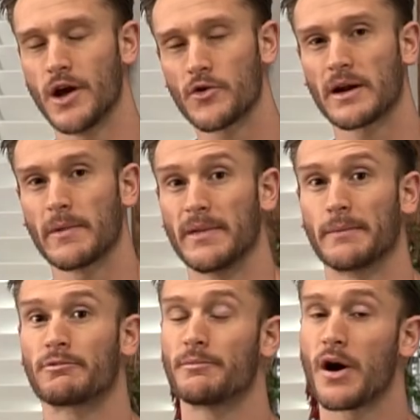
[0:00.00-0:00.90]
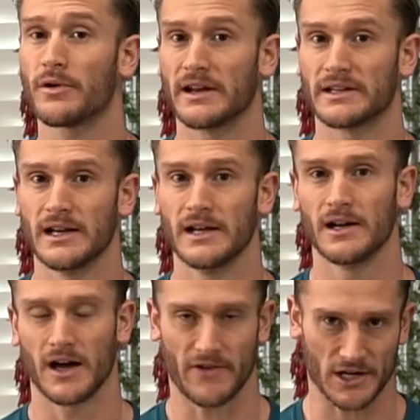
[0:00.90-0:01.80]
know that I'm a big proponent
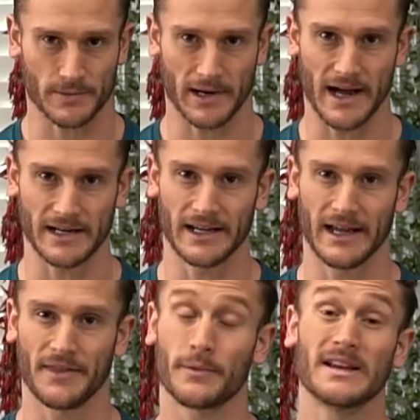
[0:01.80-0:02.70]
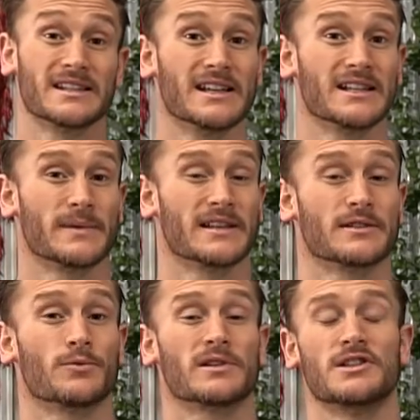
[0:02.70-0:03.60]
of ashwagandha, and the reason is because
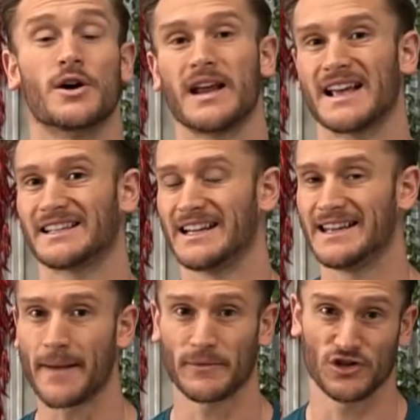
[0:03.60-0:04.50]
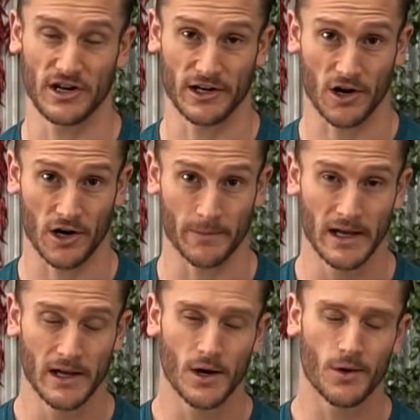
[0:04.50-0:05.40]
it's what's known as an adaptogenic herb.
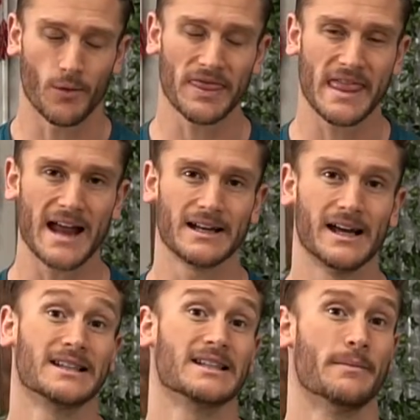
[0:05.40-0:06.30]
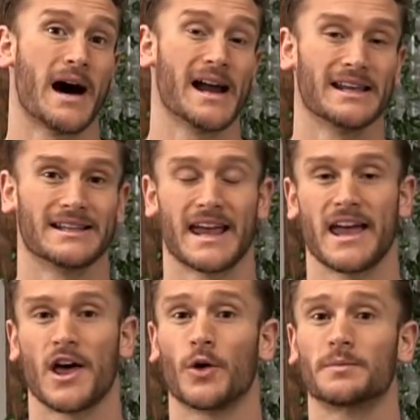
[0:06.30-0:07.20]
What that does in the body is it
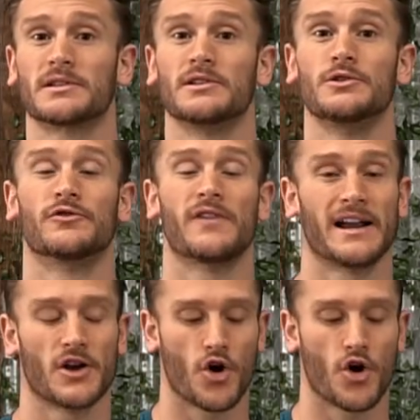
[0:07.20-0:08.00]
helps you find